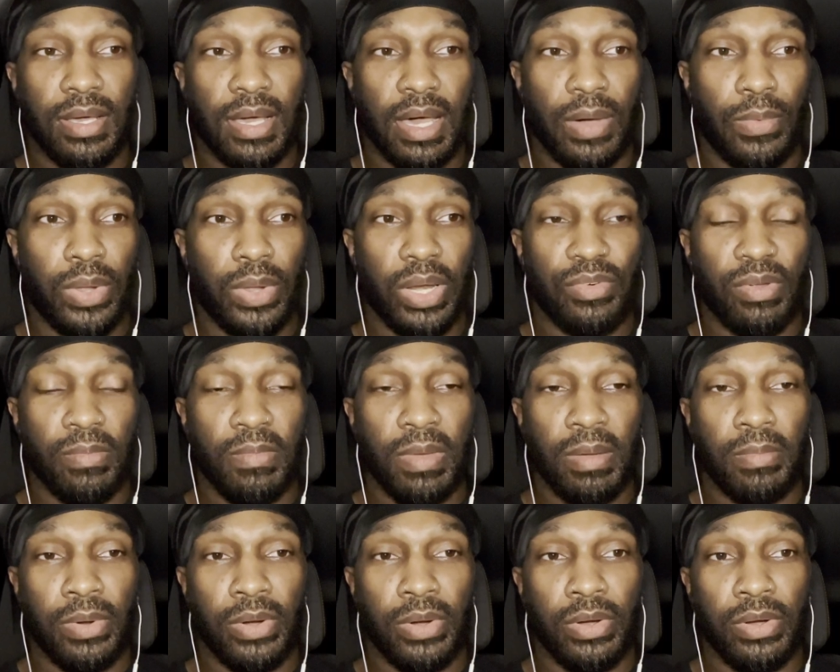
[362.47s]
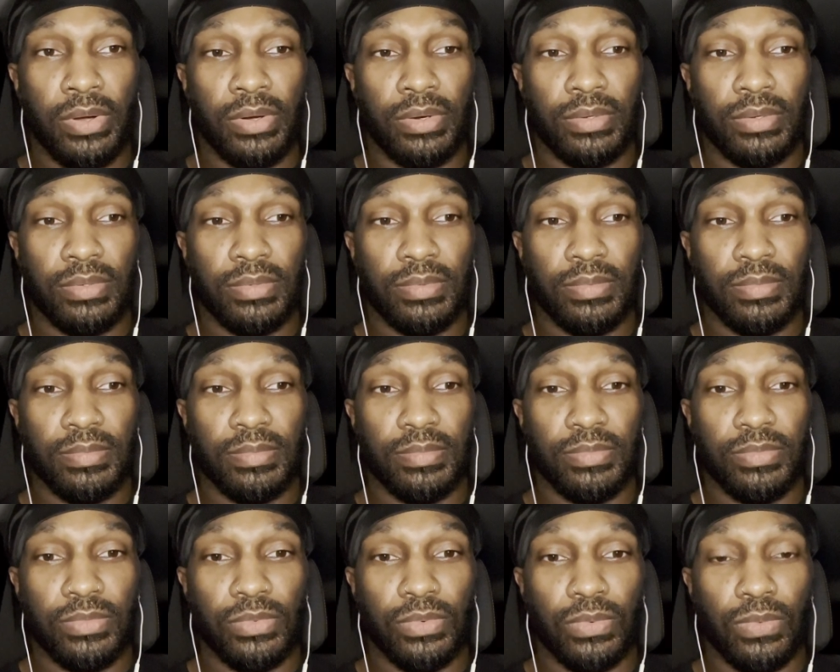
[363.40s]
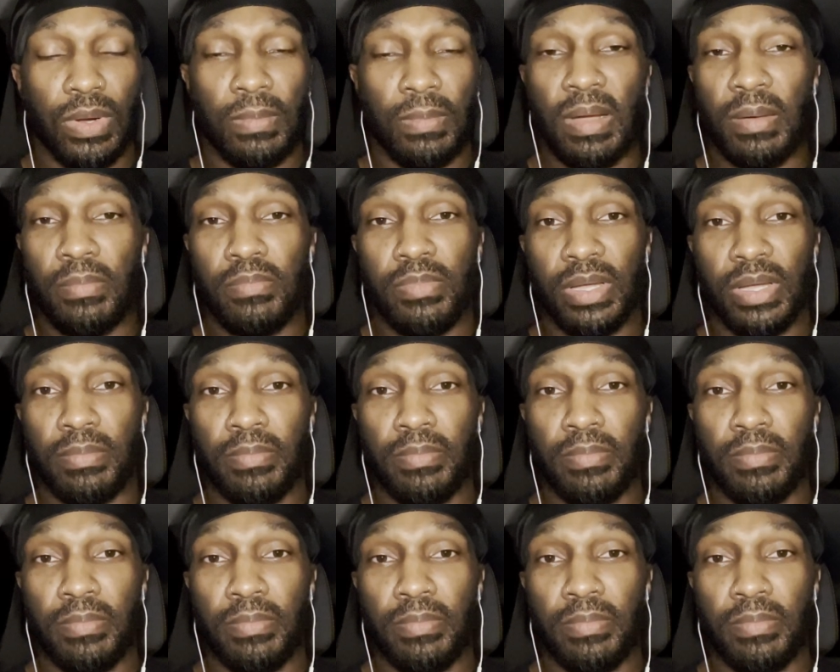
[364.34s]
I wouldn't remember where my book